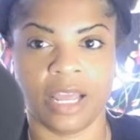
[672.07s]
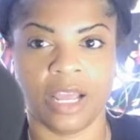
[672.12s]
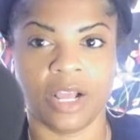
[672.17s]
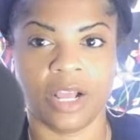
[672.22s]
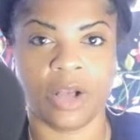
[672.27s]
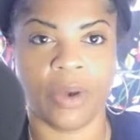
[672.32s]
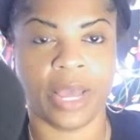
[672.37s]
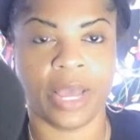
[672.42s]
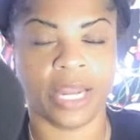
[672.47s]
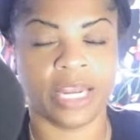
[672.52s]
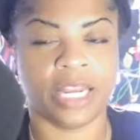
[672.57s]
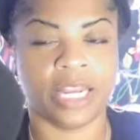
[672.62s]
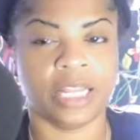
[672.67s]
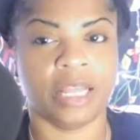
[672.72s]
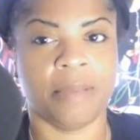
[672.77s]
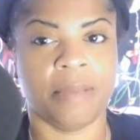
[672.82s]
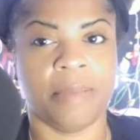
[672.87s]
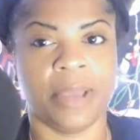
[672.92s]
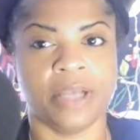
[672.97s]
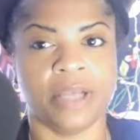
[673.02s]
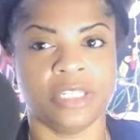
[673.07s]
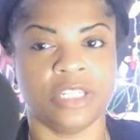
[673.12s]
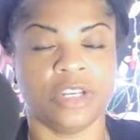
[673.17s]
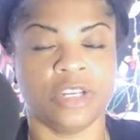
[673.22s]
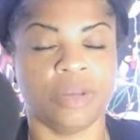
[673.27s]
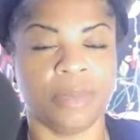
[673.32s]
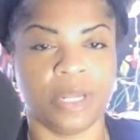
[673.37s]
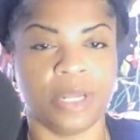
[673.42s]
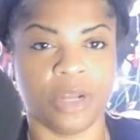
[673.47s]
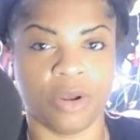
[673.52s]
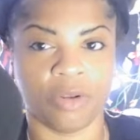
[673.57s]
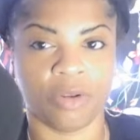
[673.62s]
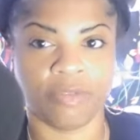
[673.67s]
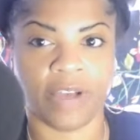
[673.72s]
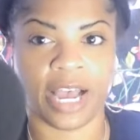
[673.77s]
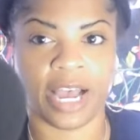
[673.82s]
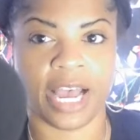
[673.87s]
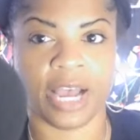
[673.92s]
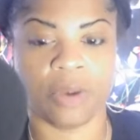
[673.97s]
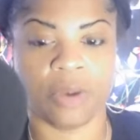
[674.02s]
Go ahead and hit that bell so you can be
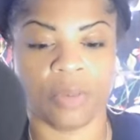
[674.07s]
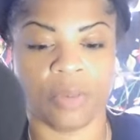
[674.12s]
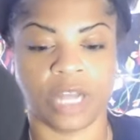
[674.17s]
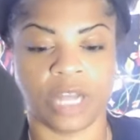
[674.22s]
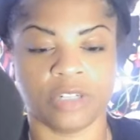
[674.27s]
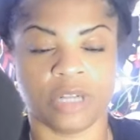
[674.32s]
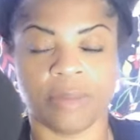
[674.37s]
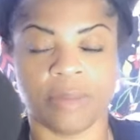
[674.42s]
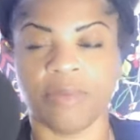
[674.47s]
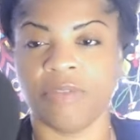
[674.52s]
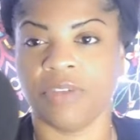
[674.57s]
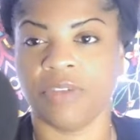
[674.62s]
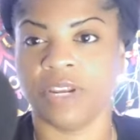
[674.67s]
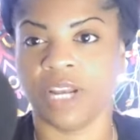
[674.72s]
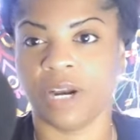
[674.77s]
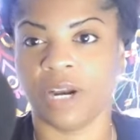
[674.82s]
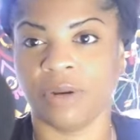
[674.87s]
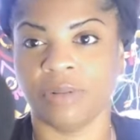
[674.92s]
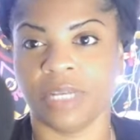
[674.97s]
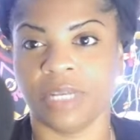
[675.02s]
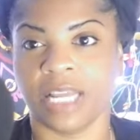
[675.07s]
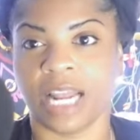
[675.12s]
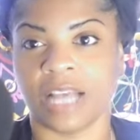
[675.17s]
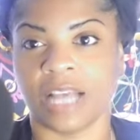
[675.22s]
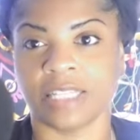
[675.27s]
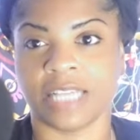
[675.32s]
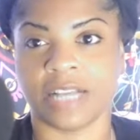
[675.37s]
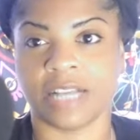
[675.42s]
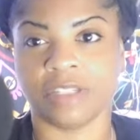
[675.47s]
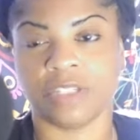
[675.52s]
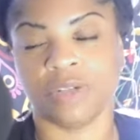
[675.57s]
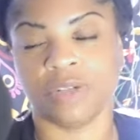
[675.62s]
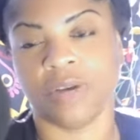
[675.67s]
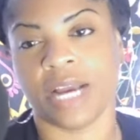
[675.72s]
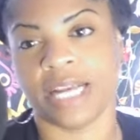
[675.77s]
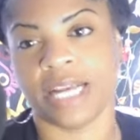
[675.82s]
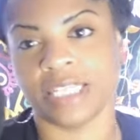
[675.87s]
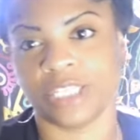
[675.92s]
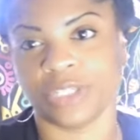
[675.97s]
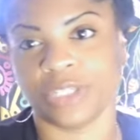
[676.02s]
notified when I drop a video. And I'll talk to you
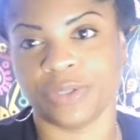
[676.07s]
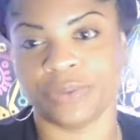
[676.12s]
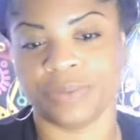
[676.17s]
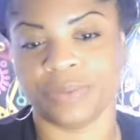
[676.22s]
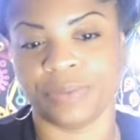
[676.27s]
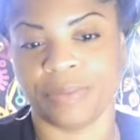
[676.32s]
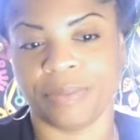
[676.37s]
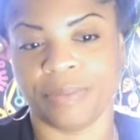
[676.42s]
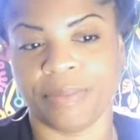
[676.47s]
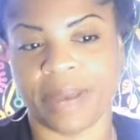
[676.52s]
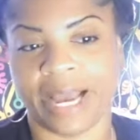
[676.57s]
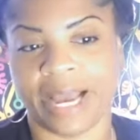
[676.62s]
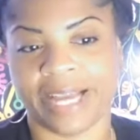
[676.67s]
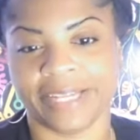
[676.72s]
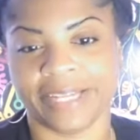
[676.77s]
guys soon. Bye.